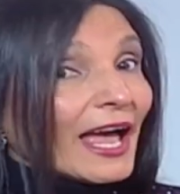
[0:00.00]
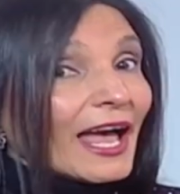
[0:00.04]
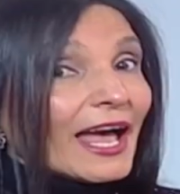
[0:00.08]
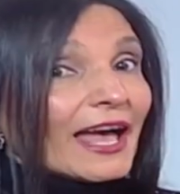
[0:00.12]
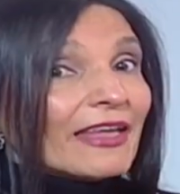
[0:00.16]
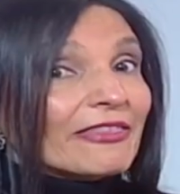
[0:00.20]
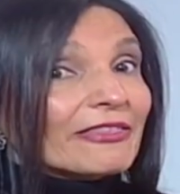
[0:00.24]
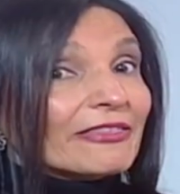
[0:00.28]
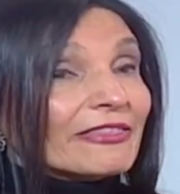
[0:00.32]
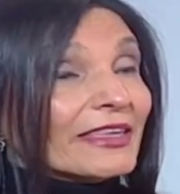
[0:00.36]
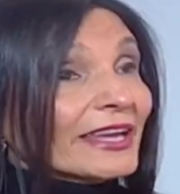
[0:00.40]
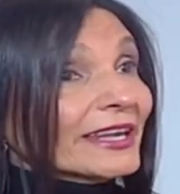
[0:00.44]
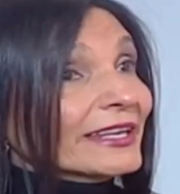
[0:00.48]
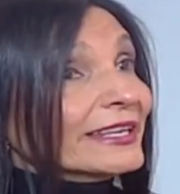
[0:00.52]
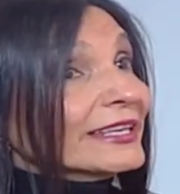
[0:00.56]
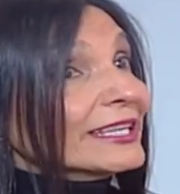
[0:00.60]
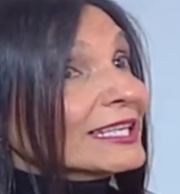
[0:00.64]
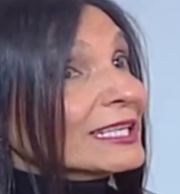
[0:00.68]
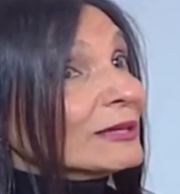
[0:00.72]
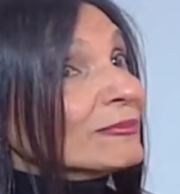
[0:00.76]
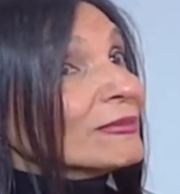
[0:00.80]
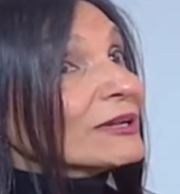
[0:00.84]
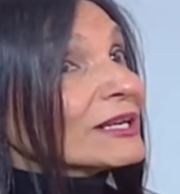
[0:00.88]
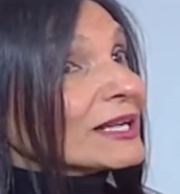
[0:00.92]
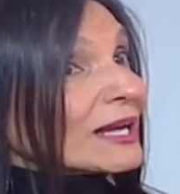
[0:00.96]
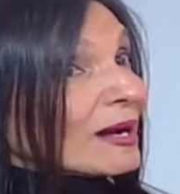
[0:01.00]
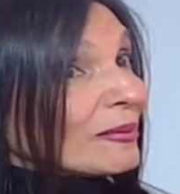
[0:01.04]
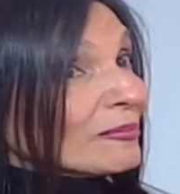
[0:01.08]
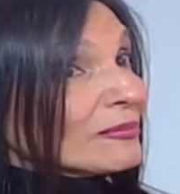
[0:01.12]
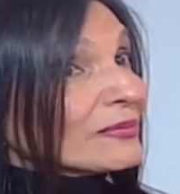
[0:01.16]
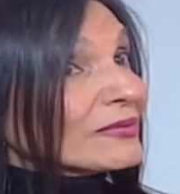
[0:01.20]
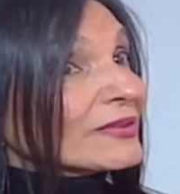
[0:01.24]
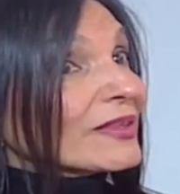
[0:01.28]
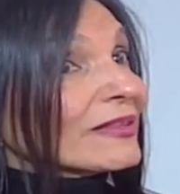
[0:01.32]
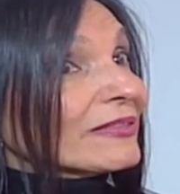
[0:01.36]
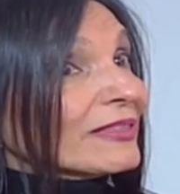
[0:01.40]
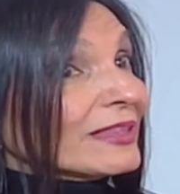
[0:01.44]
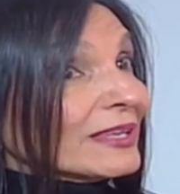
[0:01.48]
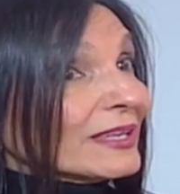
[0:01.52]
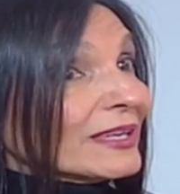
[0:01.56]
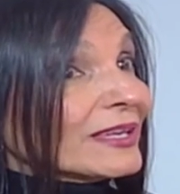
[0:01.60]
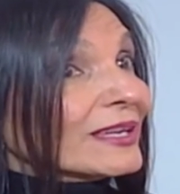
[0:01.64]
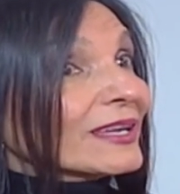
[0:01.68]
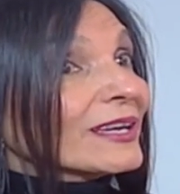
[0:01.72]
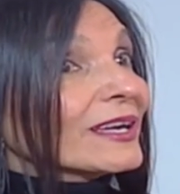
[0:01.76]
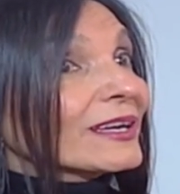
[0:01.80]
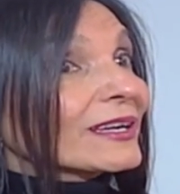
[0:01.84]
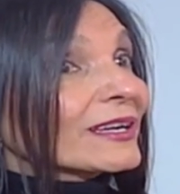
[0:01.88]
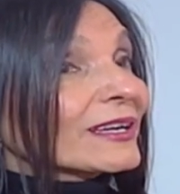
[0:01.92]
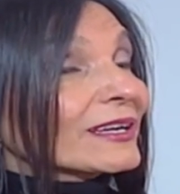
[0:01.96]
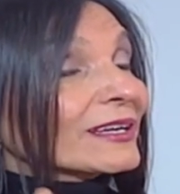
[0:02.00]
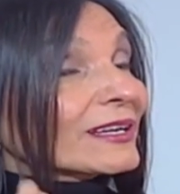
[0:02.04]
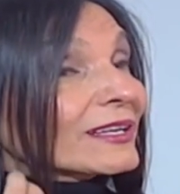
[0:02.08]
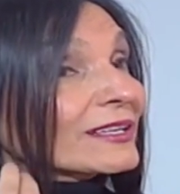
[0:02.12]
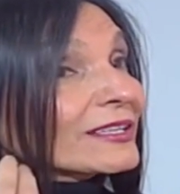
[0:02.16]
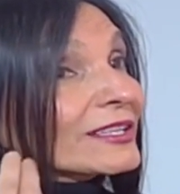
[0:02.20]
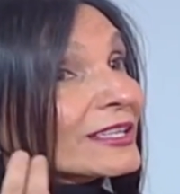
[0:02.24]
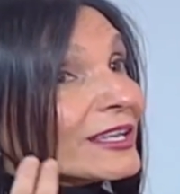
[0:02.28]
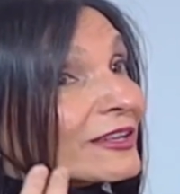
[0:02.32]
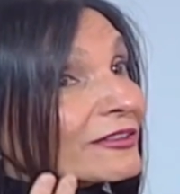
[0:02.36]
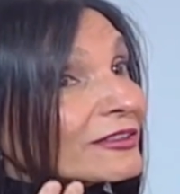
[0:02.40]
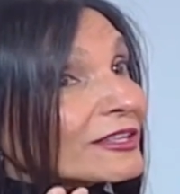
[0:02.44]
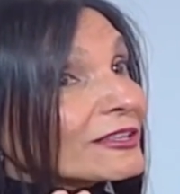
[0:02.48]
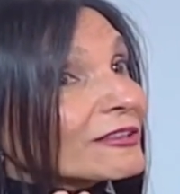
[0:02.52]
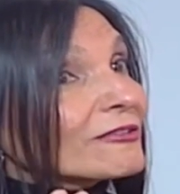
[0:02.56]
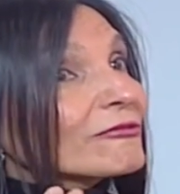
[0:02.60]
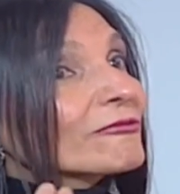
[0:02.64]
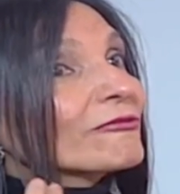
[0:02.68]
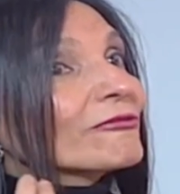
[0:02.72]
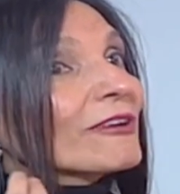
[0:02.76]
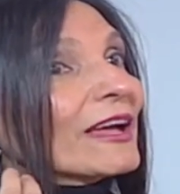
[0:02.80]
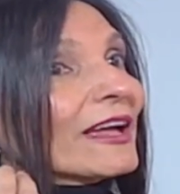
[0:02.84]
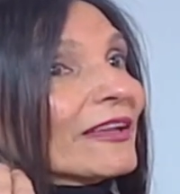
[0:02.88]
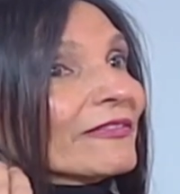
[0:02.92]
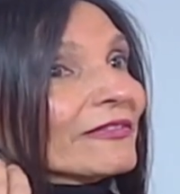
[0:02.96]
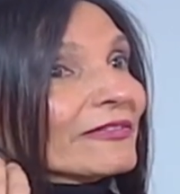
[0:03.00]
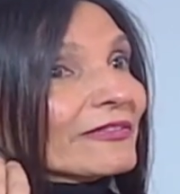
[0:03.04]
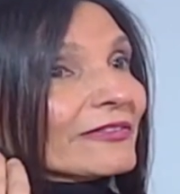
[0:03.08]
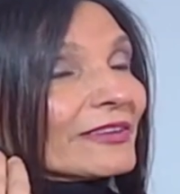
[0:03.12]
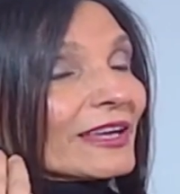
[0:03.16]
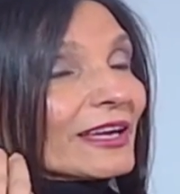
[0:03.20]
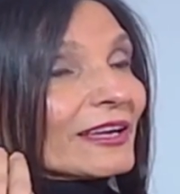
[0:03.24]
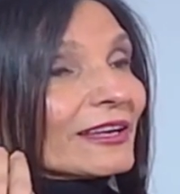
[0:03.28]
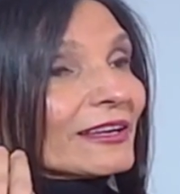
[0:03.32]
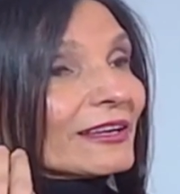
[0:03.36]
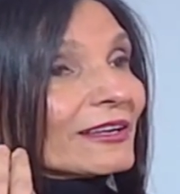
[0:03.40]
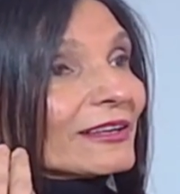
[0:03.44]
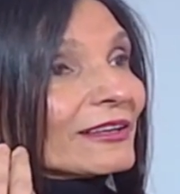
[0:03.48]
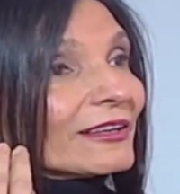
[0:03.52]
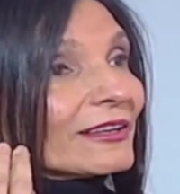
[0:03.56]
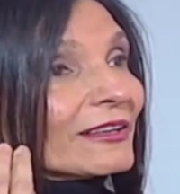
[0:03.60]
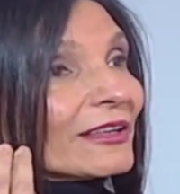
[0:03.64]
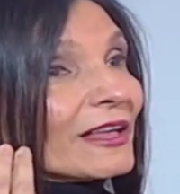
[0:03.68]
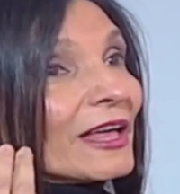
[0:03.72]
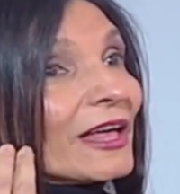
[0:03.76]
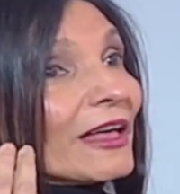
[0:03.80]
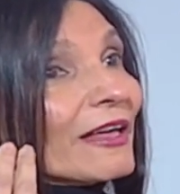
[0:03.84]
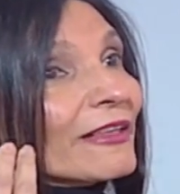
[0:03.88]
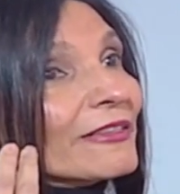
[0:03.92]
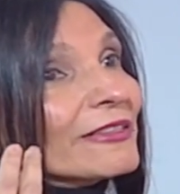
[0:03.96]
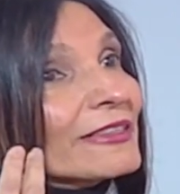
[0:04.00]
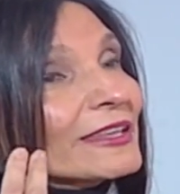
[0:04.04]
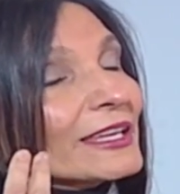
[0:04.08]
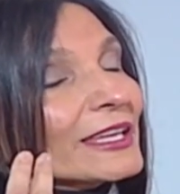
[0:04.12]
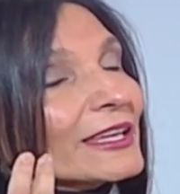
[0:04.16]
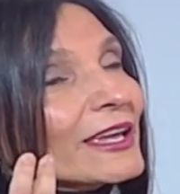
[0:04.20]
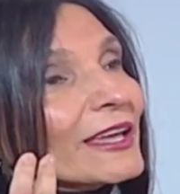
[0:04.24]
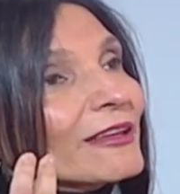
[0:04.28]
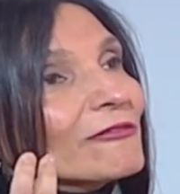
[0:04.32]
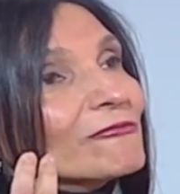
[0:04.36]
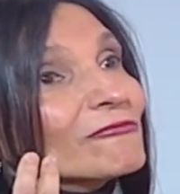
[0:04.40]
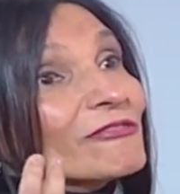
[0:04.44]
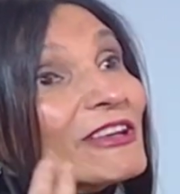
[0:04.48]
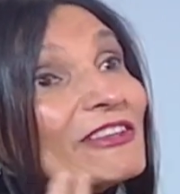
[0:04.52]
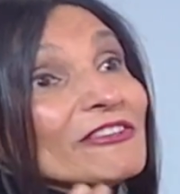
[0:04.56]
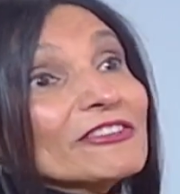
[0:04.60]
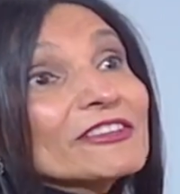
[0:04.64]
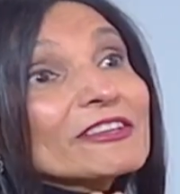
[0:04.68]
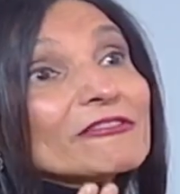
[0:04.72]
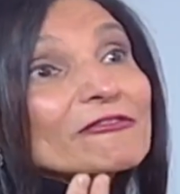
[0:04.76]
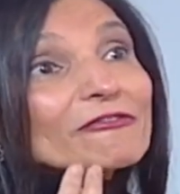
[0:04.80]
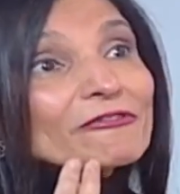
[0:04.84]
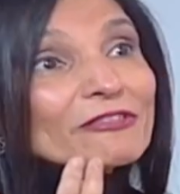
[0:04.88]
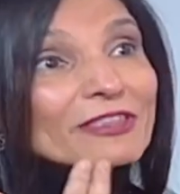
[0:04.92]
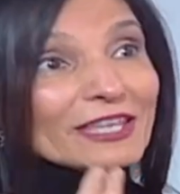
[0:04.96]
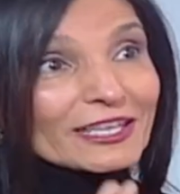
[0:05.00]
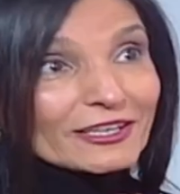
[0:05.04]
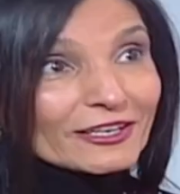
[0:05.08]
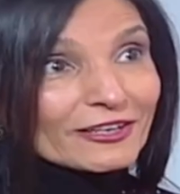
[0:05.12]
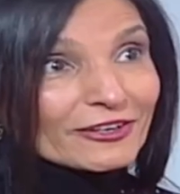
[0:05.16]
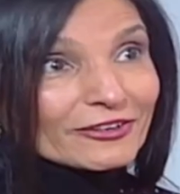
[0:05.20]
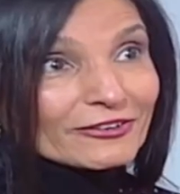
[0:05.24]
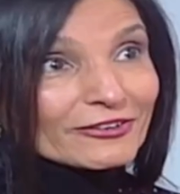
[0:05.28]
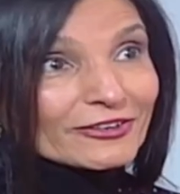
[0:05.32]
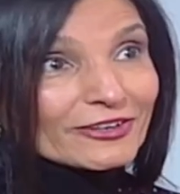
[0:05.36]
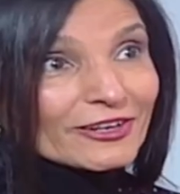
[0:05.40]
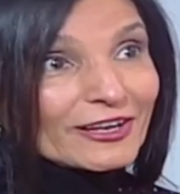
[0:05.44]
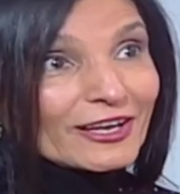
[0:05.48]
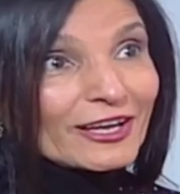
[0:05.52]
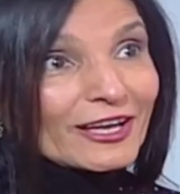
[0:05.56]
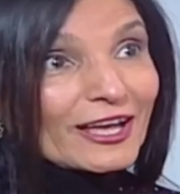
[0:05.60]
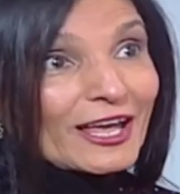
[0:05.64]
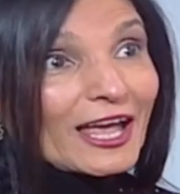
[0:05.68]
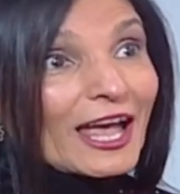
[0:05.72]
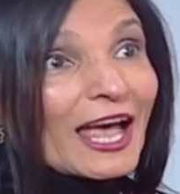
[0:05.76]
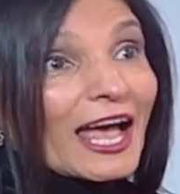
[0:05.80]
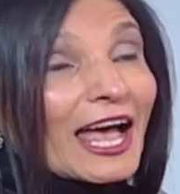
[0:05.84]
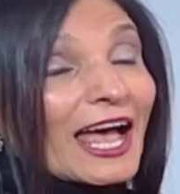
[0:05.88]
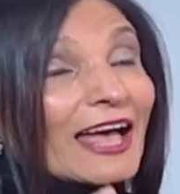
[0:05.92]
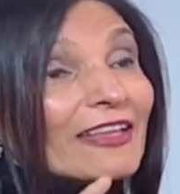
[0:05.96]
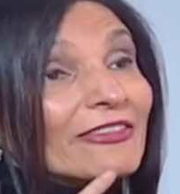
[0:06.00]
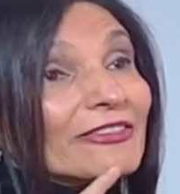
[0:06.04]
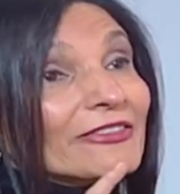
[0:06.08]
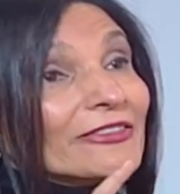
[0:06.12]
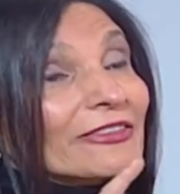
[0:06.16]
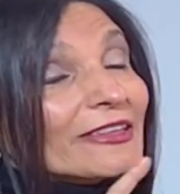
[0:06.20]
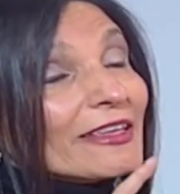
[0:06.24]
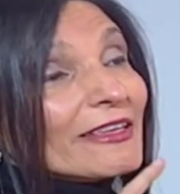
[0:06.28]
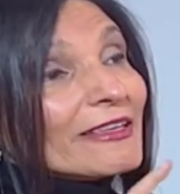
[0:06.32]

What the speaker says: and then he becomes the creative and the inventive thinker. And